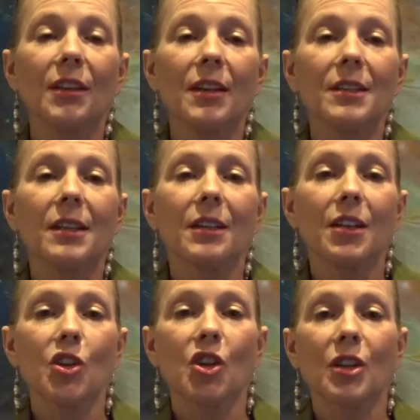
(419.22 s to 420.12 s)
this
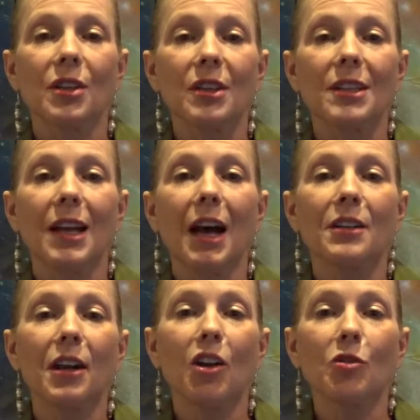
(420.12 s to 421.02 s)
edition does
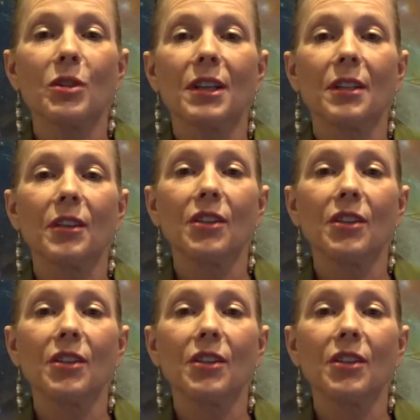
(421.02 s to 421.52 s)
not contradict the